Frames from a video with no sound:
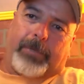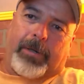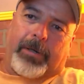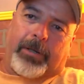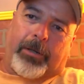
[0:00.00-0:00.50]

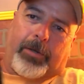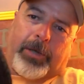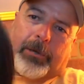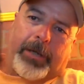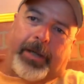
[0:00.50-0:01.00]
or
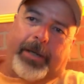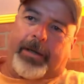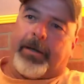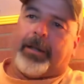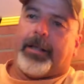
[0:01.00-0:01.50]
logo there,
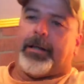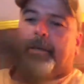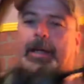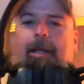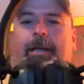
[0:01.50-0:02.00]

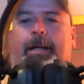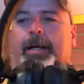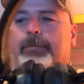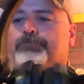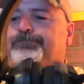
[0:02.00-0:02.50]

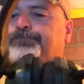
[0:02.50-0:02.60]
and